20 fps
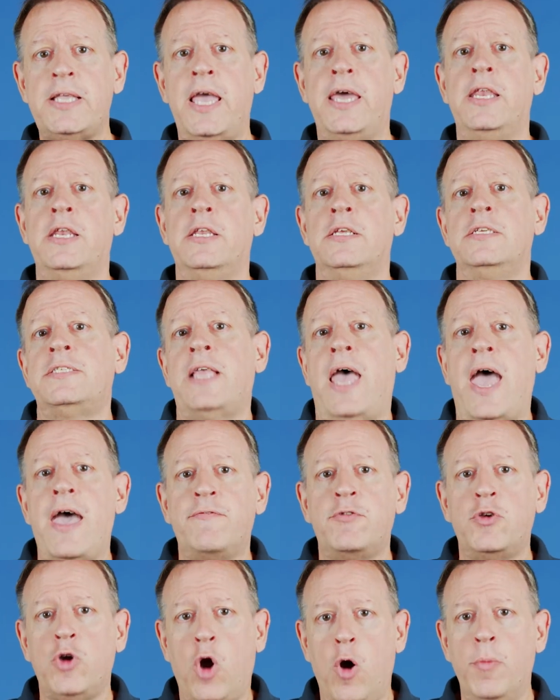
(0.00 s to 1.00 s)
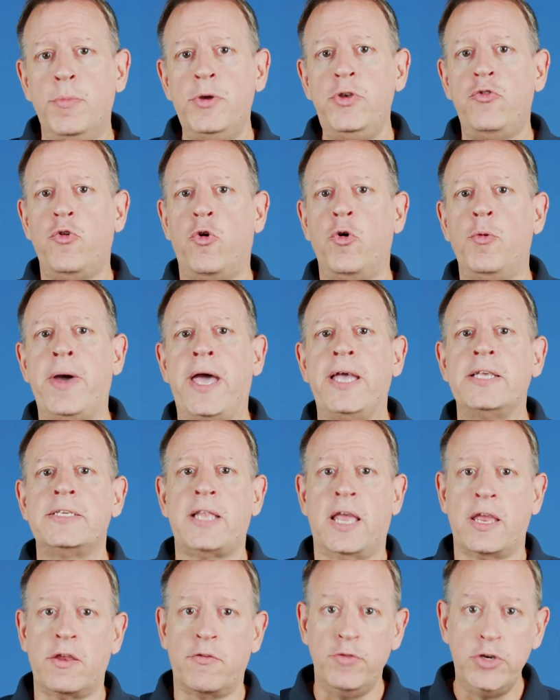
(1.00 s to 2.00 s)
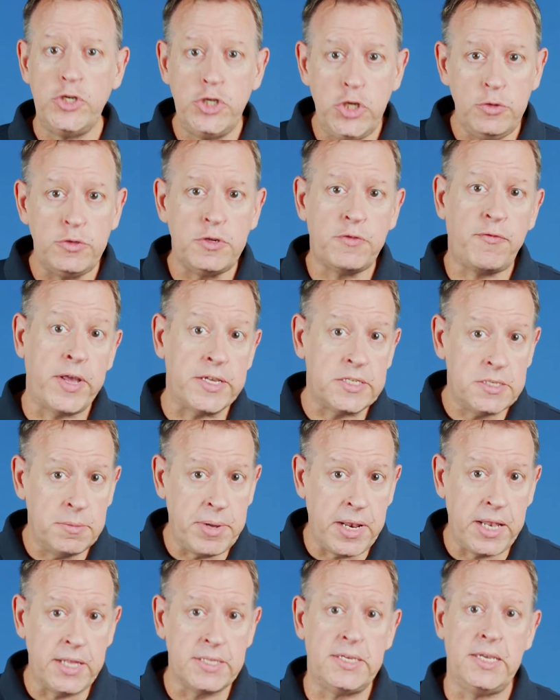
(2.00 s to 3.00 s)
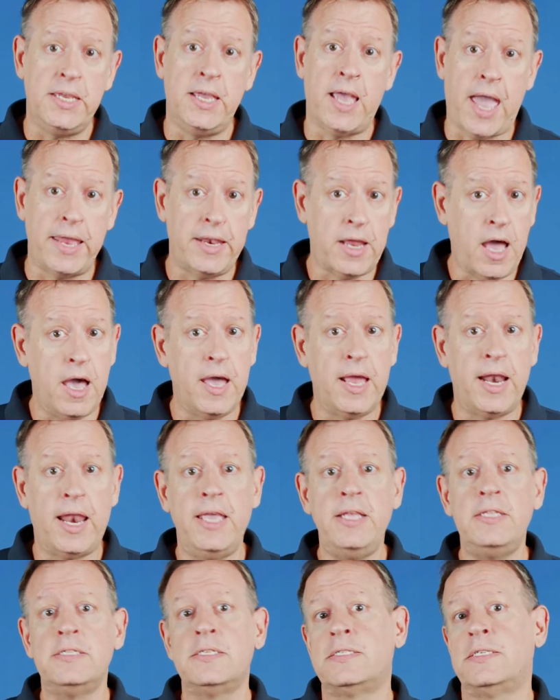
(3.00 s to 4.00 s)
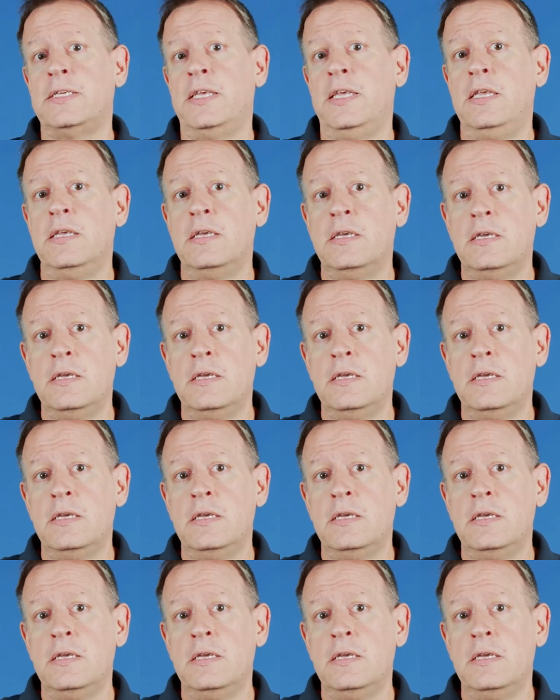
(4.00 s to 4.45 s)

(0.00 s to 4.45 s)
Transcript: editors that have common drawbacks like reduced flexibility and higher latency,